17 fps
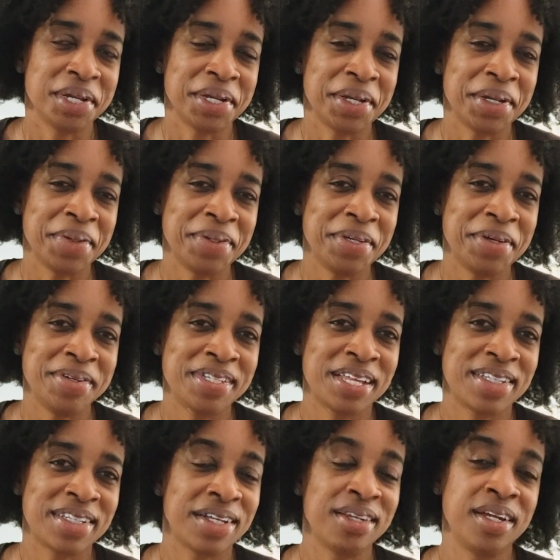I don't know, it's
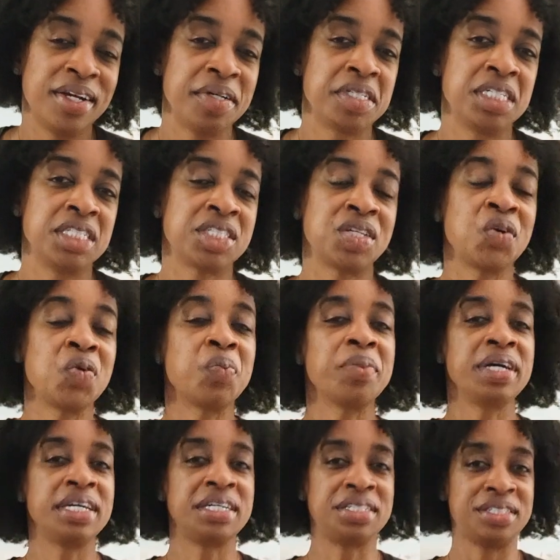like they're learning so
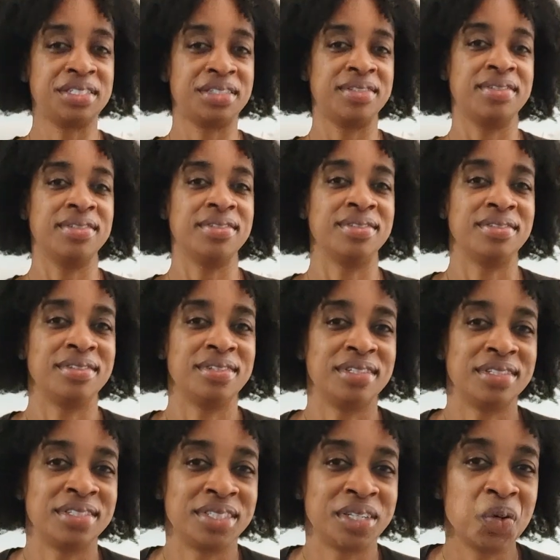much
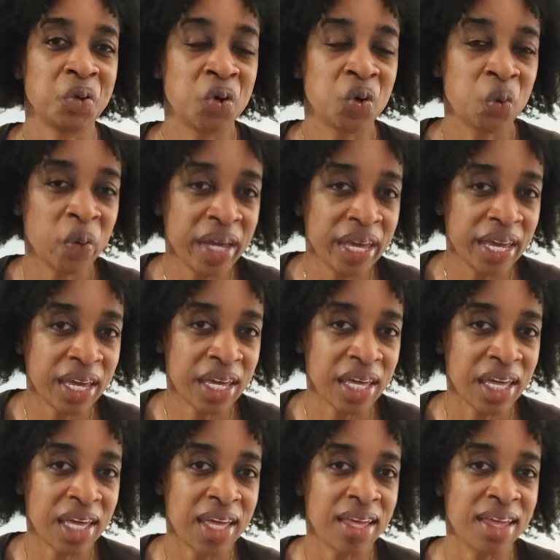so quick
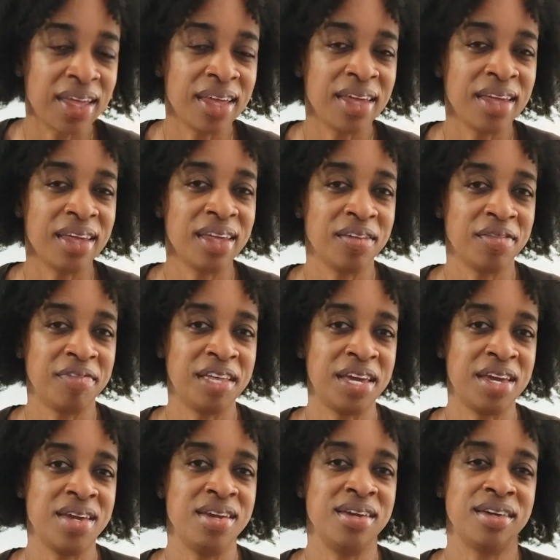if
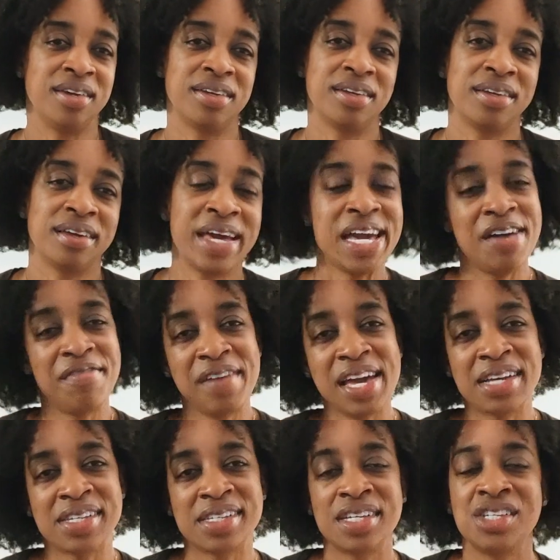they have
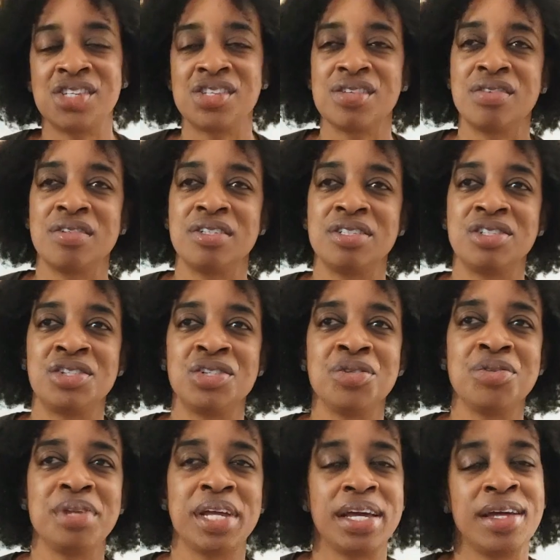access
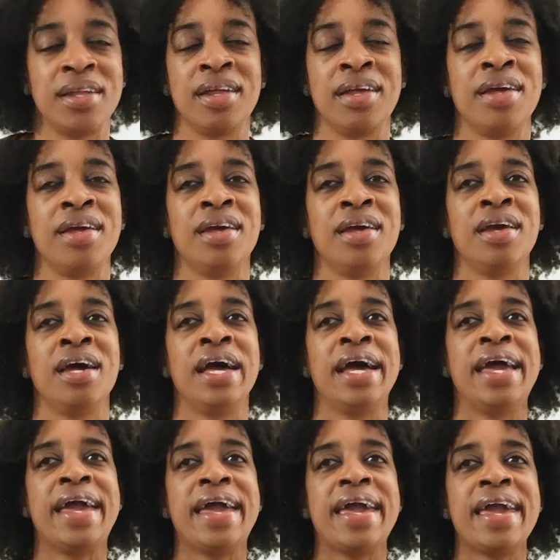to that.
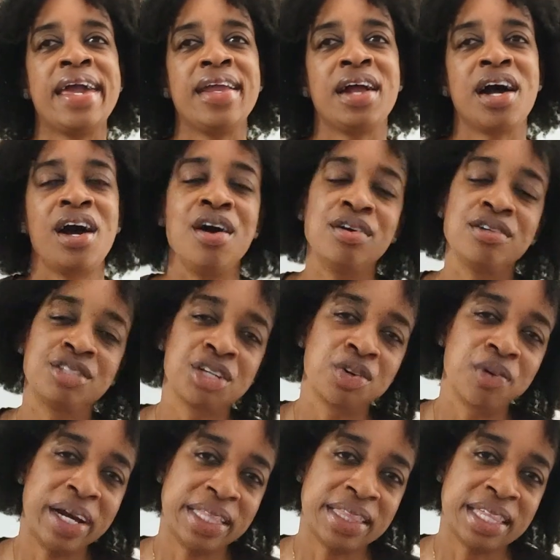And
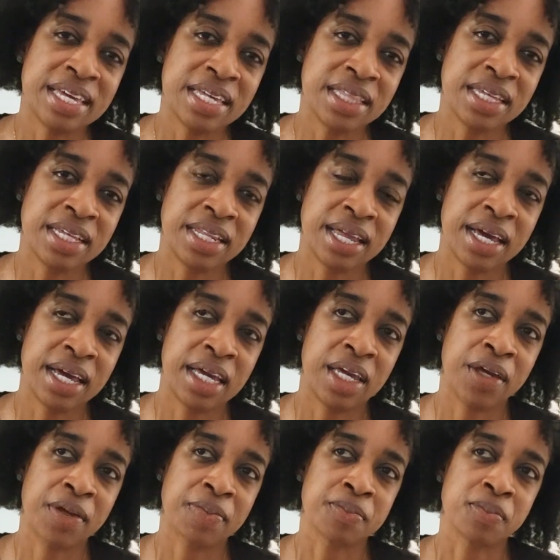also, I think that, like,
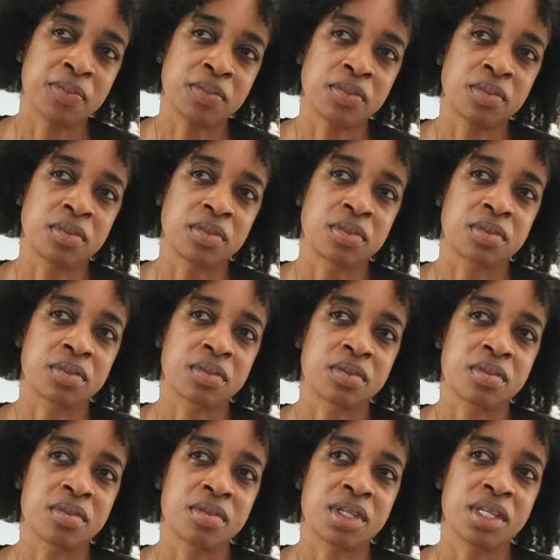
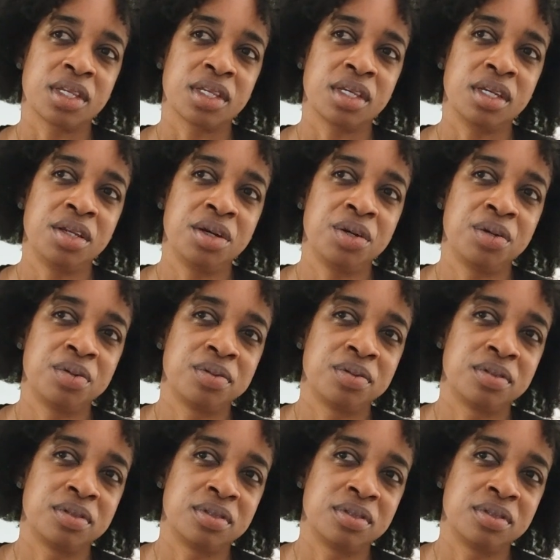you know,